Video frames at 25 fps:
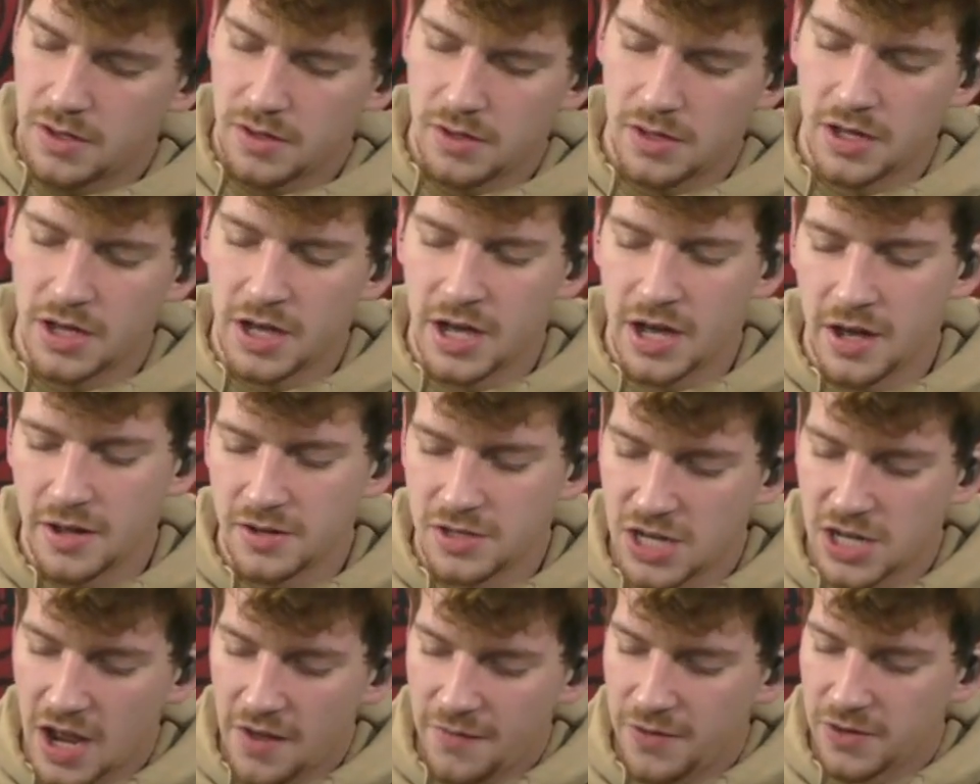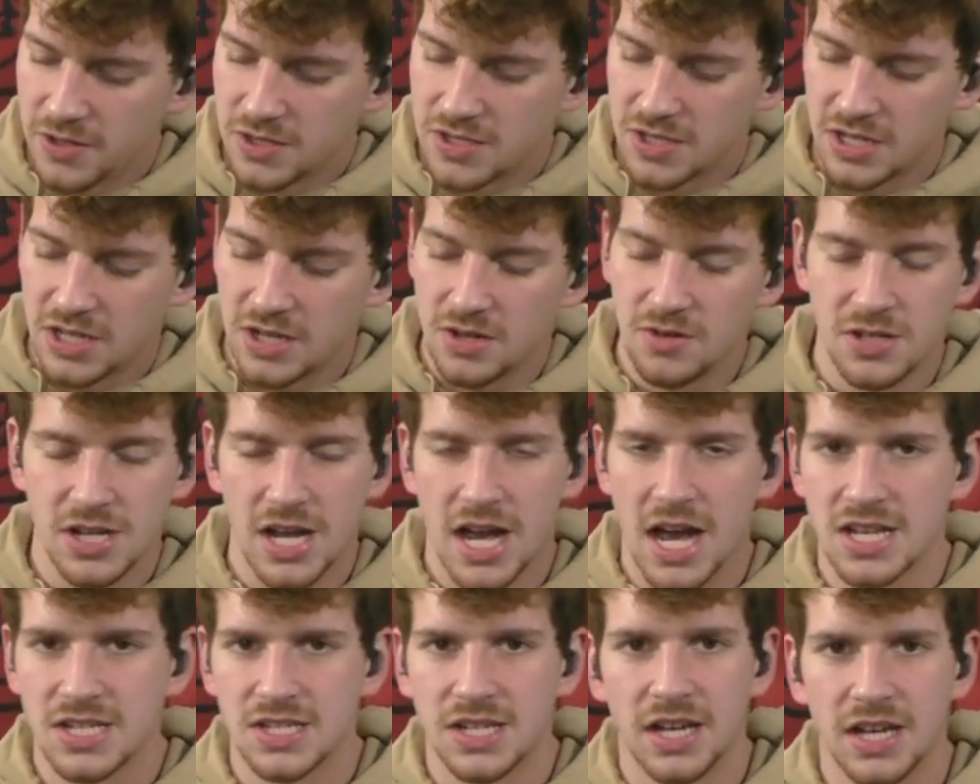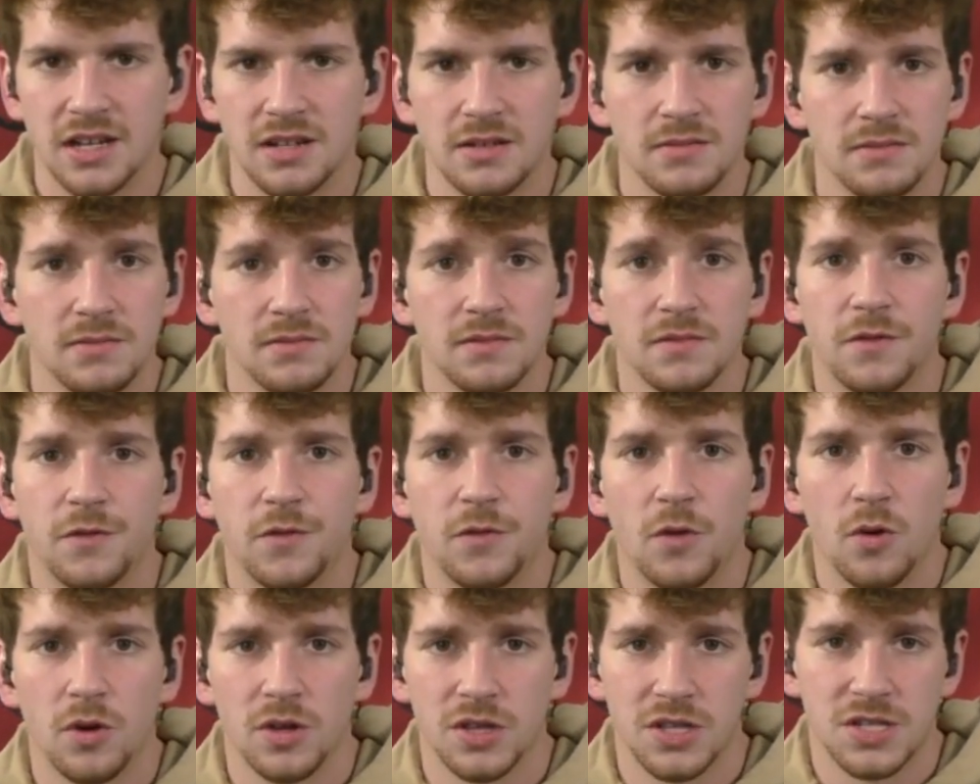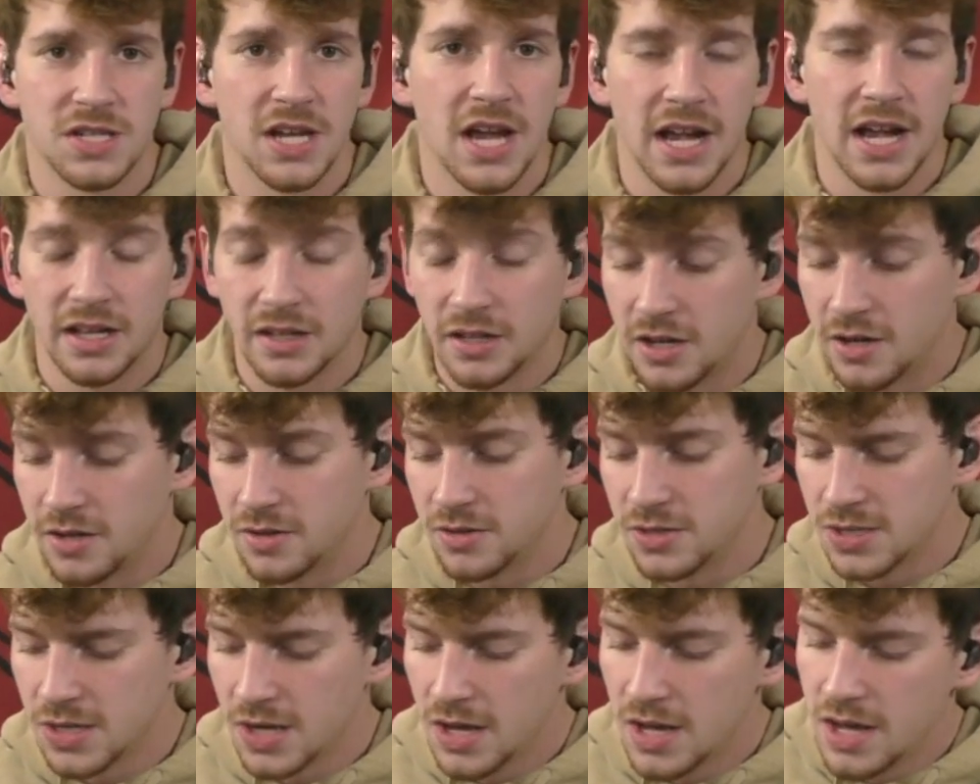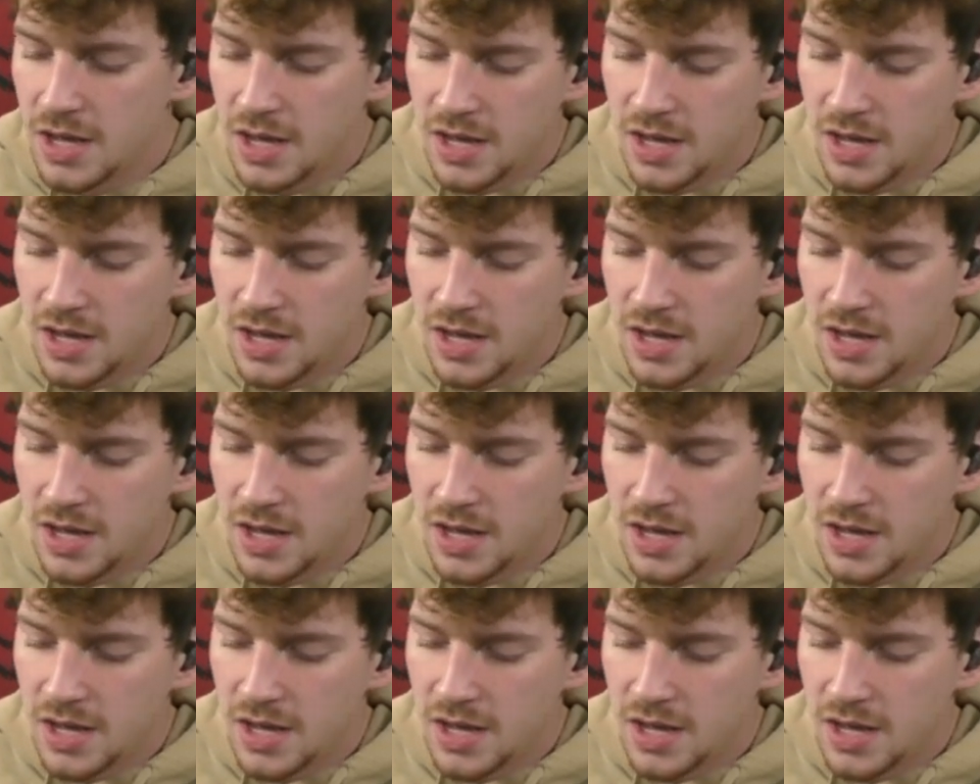Chatfield's a huge asset for the Cyclones.